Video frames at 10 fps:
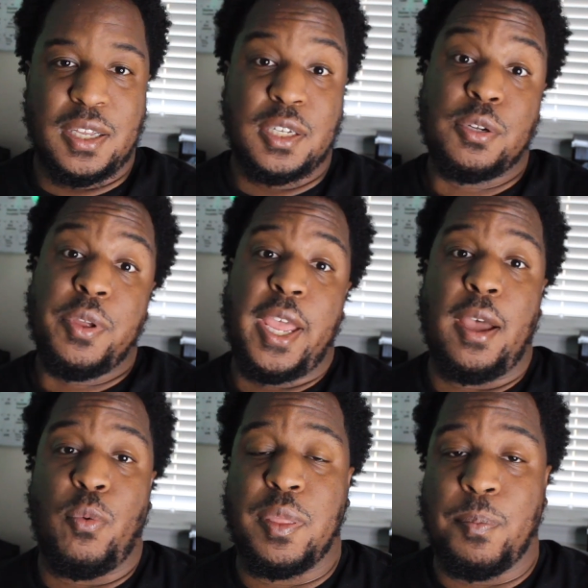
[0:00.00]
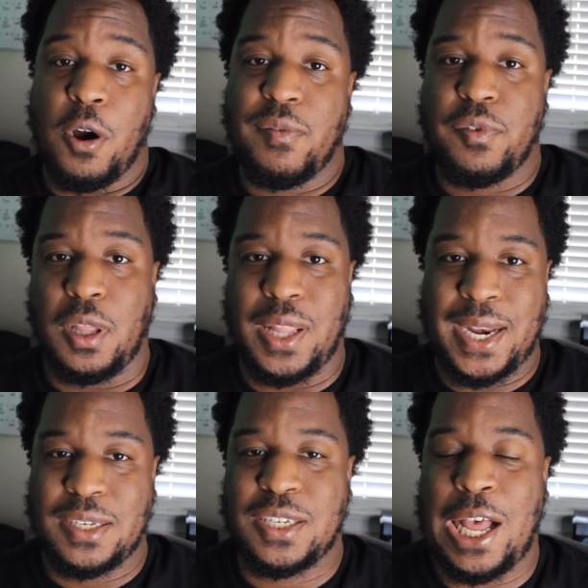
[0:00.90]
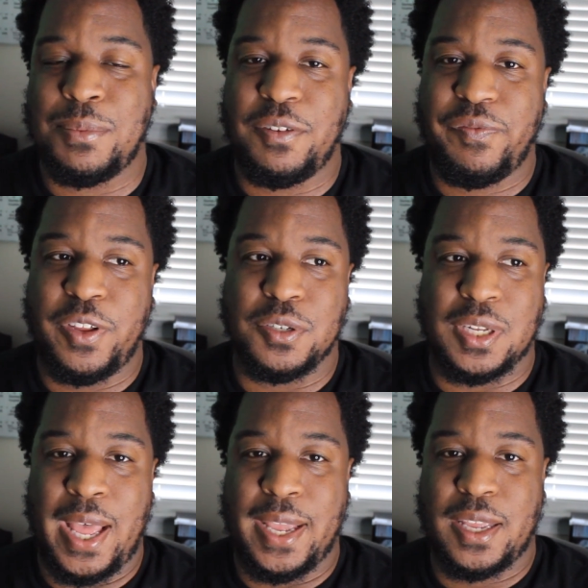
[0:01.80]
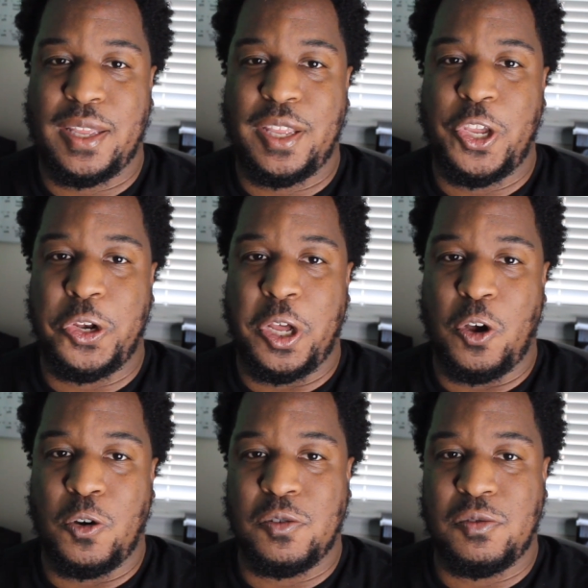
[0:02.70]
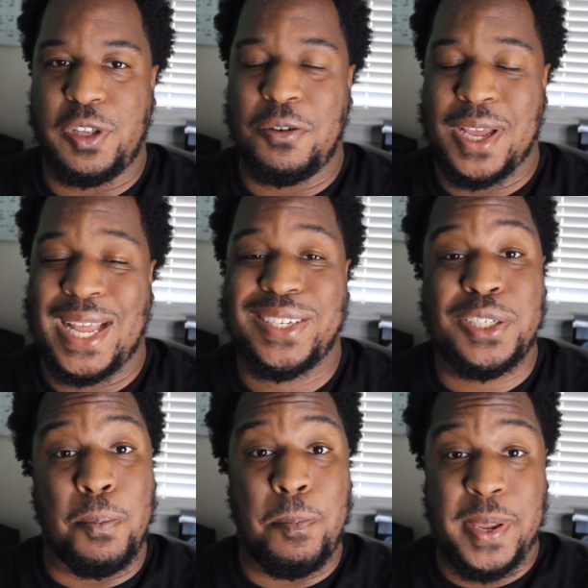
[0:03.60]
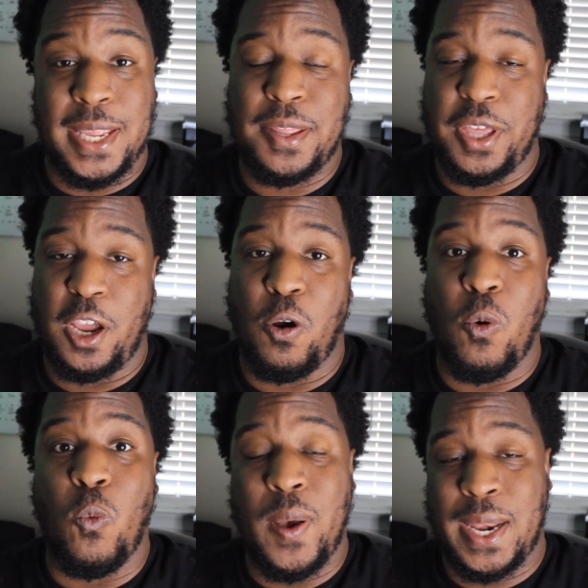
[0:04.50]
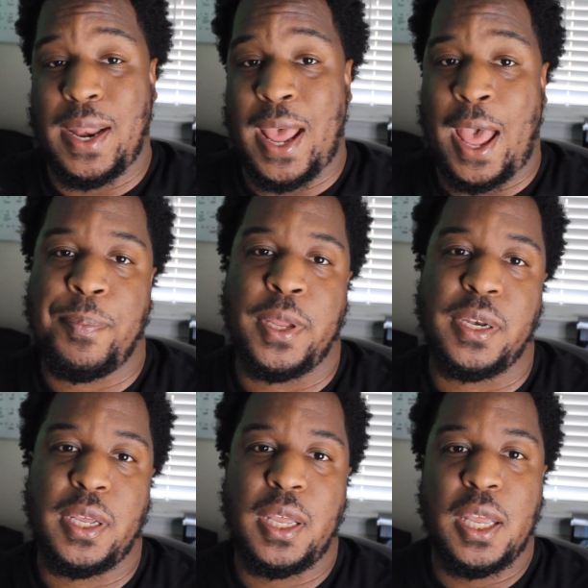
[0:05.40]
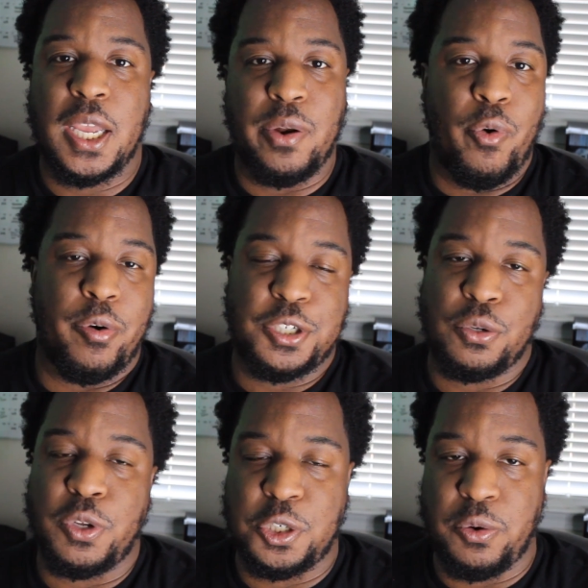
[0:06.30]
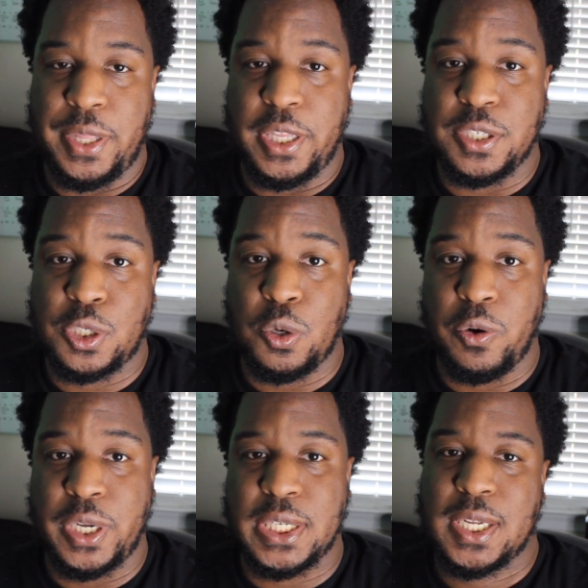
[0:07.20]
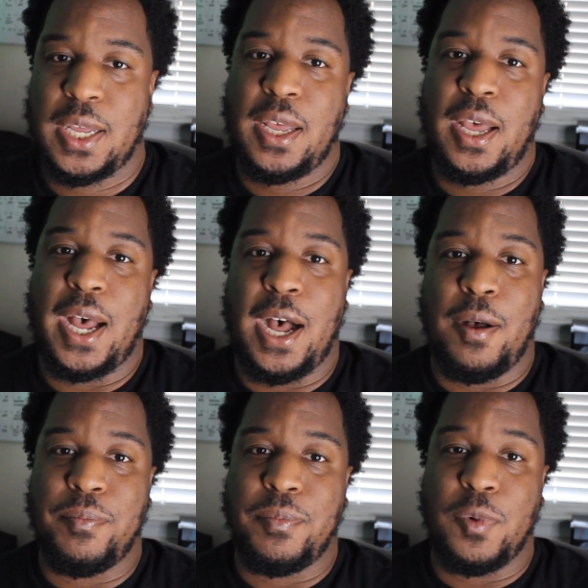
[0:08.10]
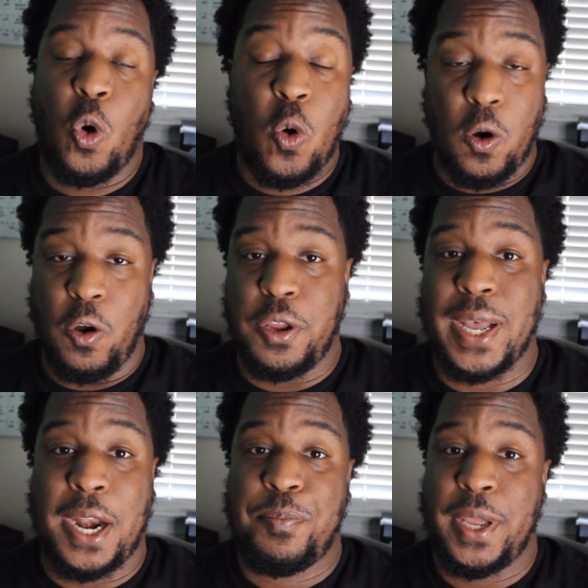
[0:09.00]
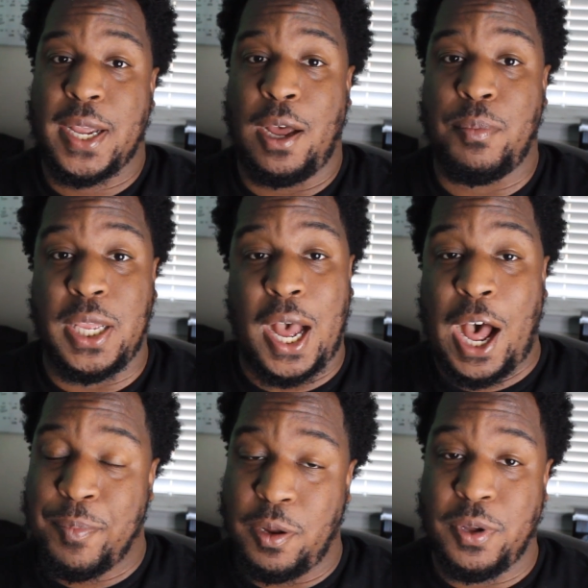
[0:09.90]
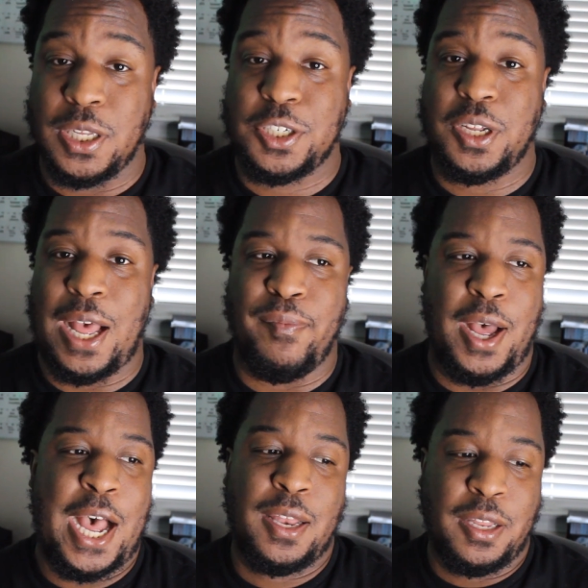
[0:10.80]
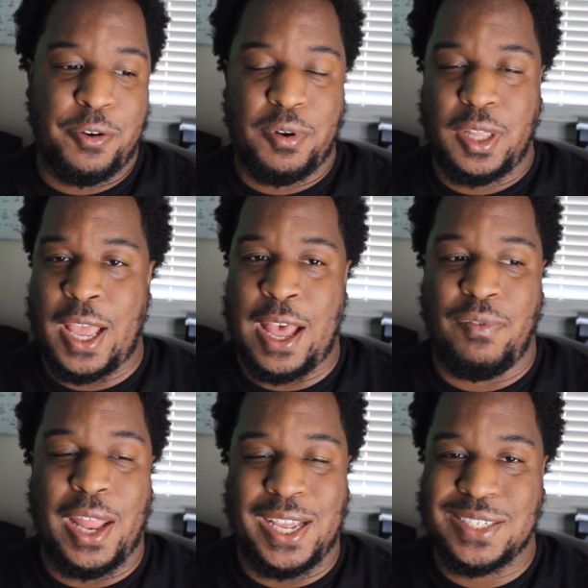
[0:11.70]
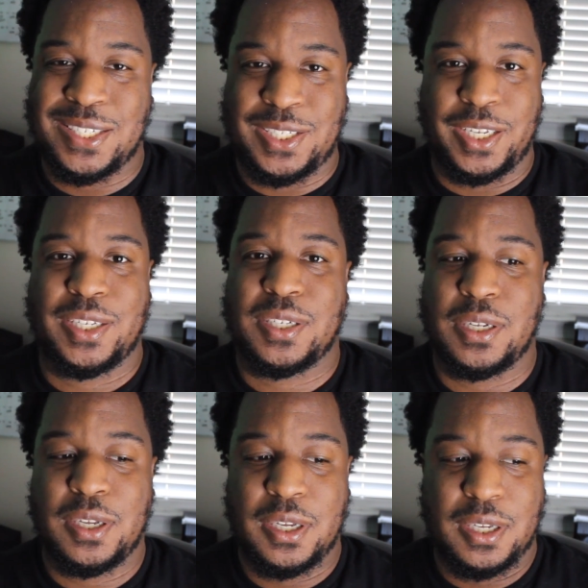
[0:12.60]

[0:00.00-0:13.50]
so yeah, with Marvel, a lot of times it feels like, you know, you had to be there when it happened in order to enjoy these stories. Um, or you got to pick up the omnibus. I, I literally have like six,